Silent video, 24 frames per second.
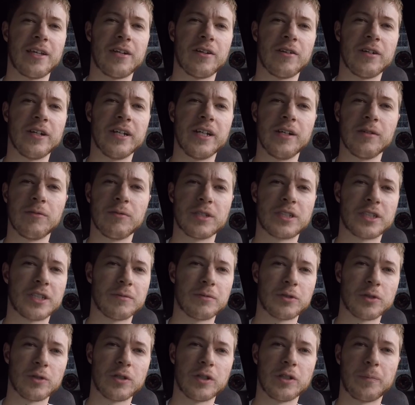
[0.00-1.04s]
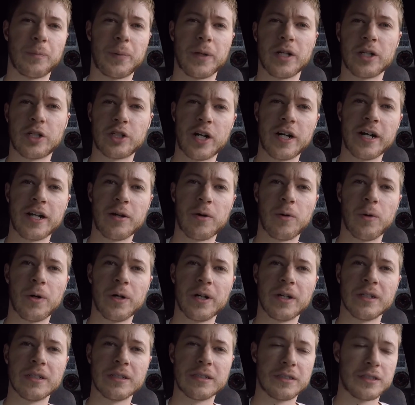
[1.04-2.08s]
You know, hit it with some sort of penetrating
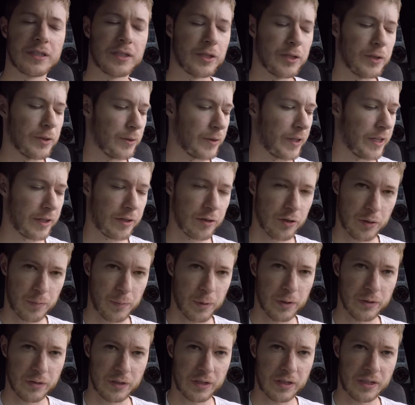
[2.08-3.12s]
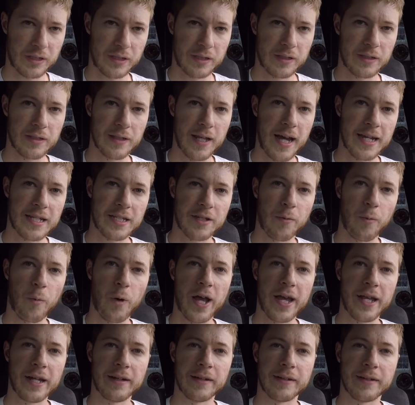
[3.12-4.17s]
oil to get those bolts nice and
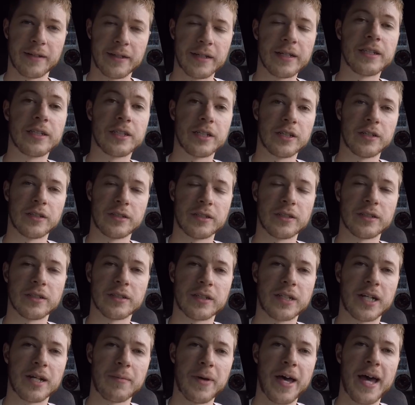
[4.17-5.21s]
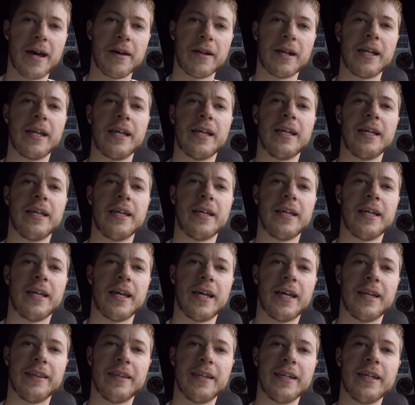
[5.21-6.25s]
wet and easier to come out,
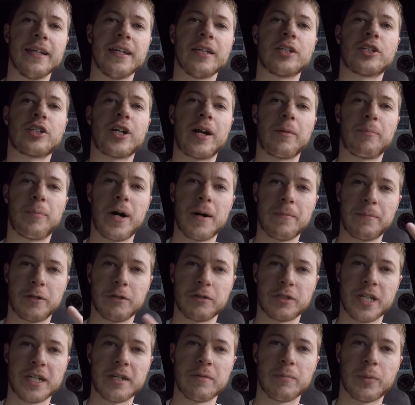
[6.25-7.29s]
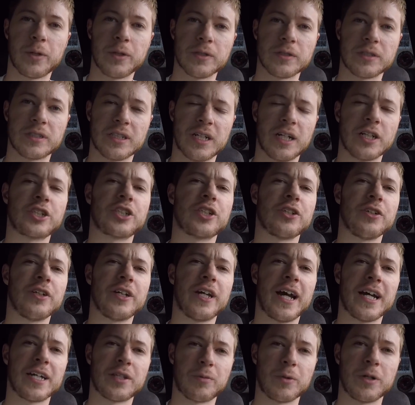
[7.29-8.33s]
and then try to pop those 8 bolts, and I'll show you
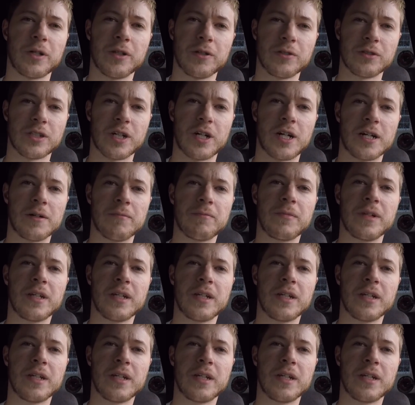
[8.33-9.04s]
guys where those are.